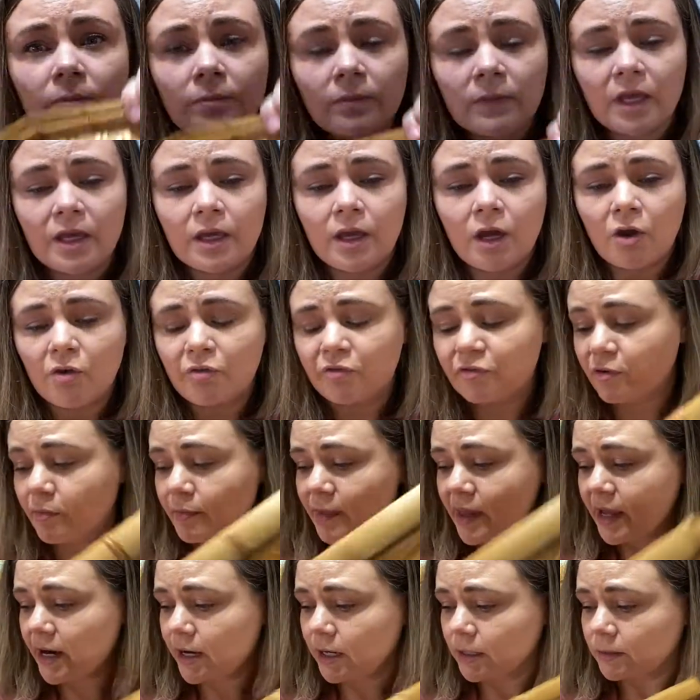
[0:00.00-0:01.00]
and go from
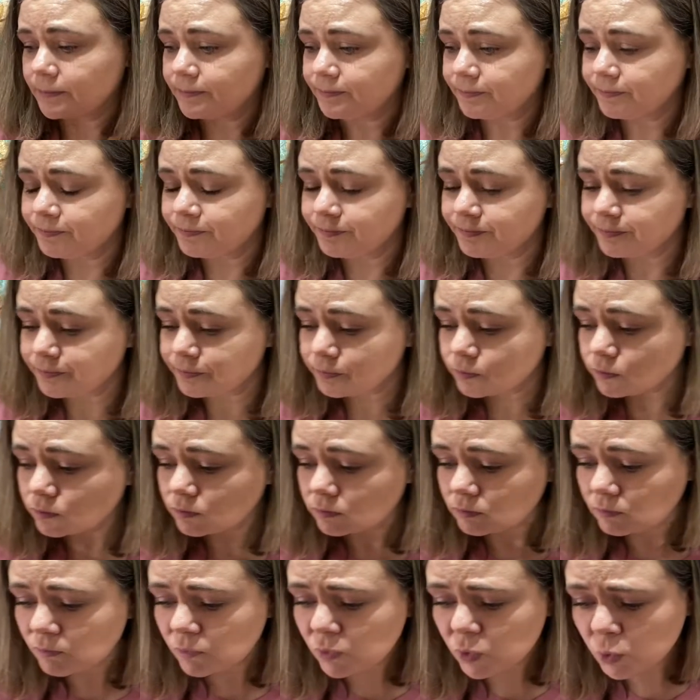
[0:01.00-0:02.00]
there.
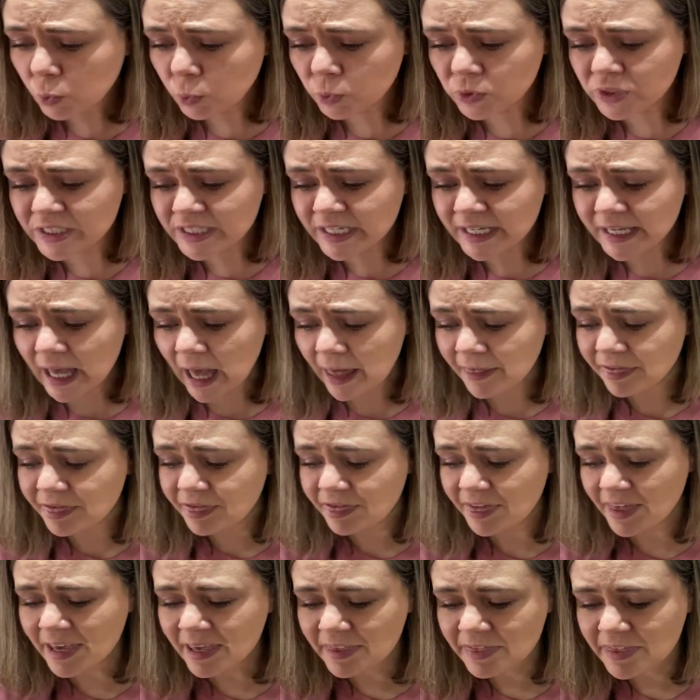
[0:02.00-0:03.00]
We'll see, I
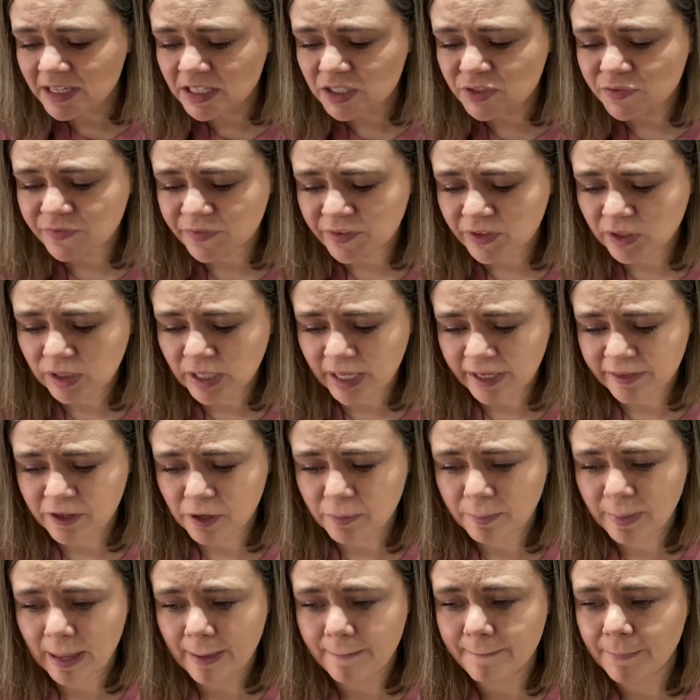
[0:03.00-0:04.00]
think these feel like they're
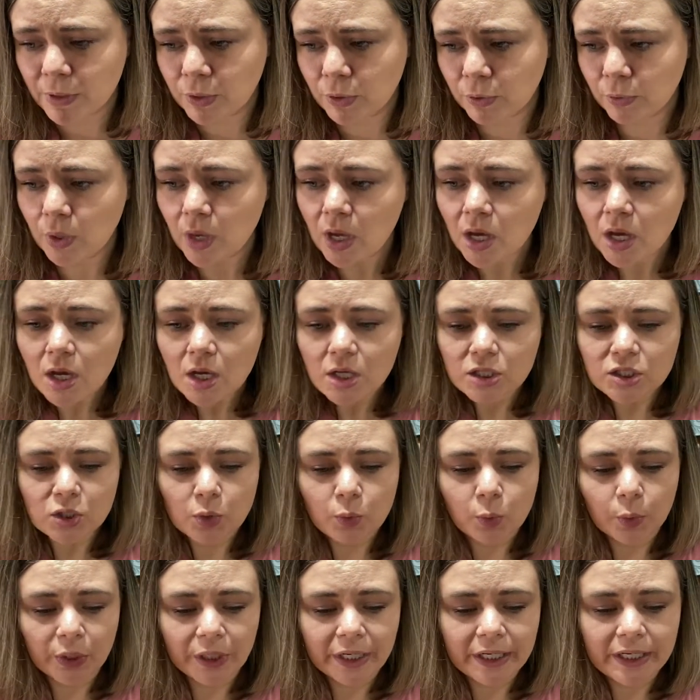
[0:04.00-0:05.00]
bamboo. So
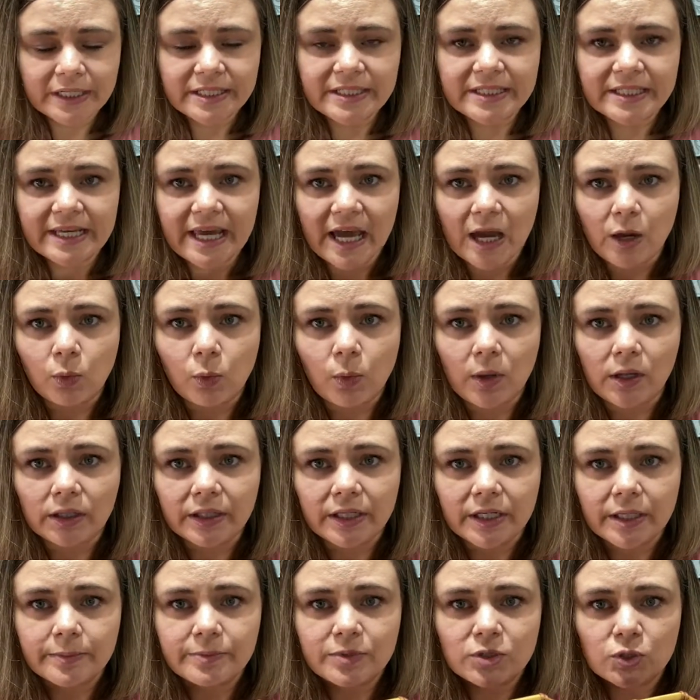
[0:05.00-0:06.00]
we're going to see how well
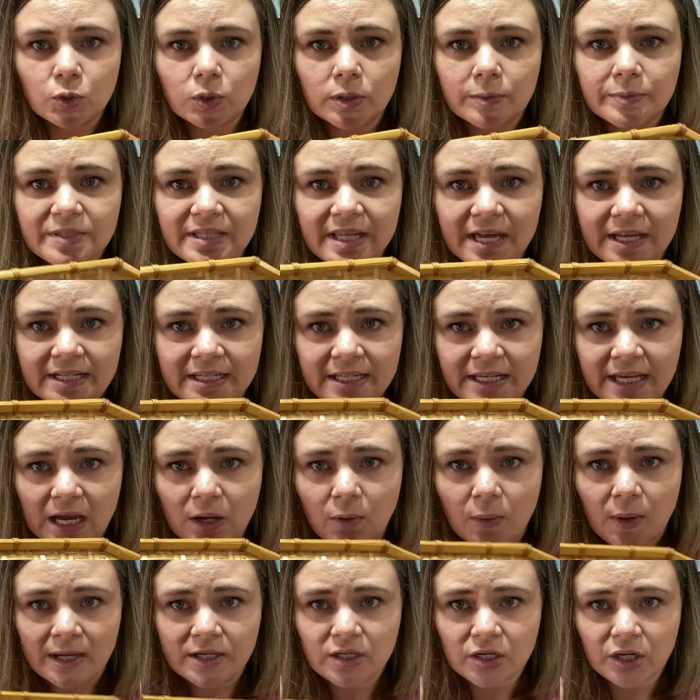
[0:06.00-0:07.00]
it absorbs that
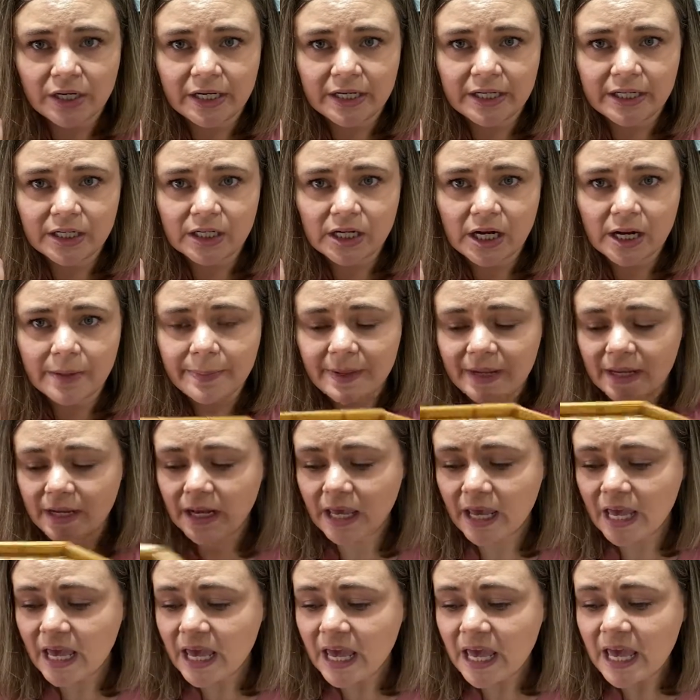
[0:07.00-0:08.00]
DIY dark and decrepit.
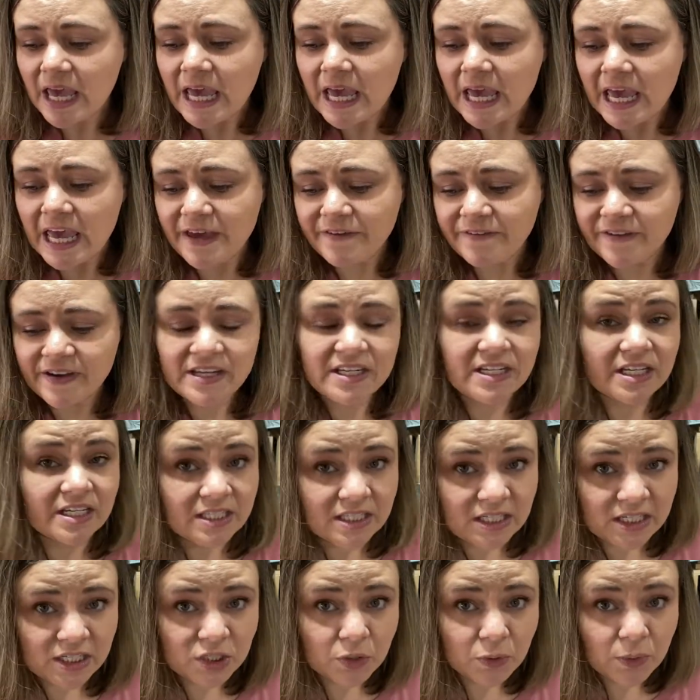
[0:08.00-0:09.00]
If it
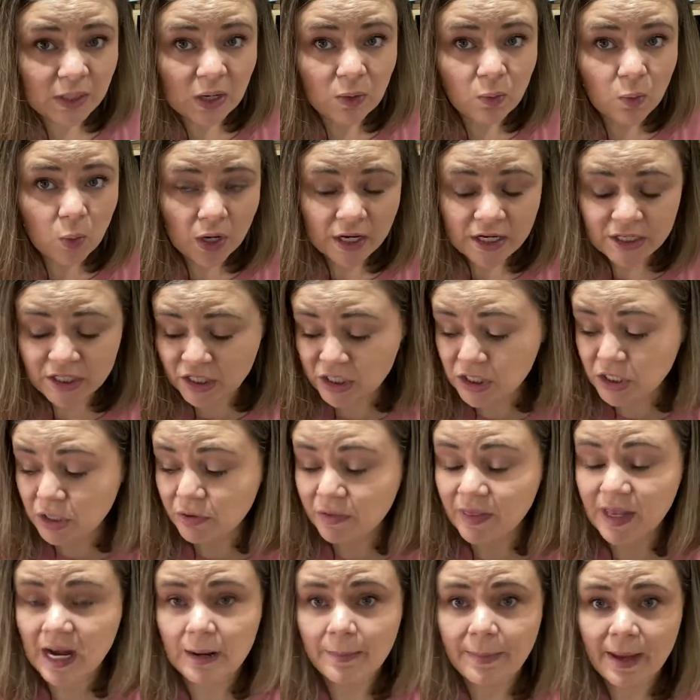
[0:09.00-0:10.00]
doesn't do what I want it to do,
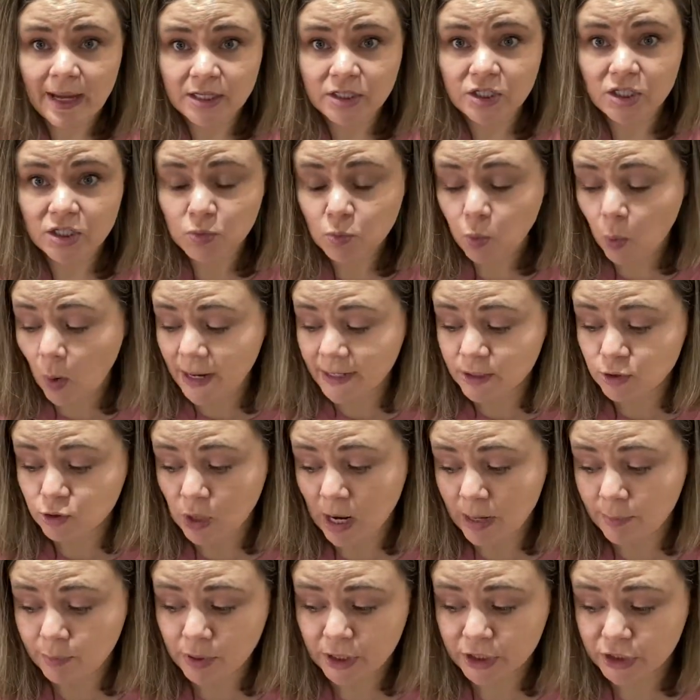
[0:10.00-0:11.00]
then I might just white
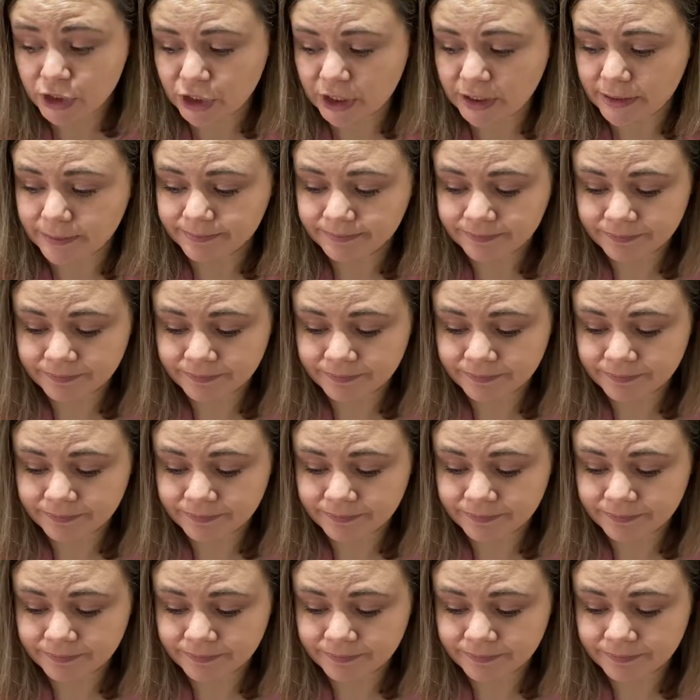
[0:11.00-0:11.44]
dry brush it.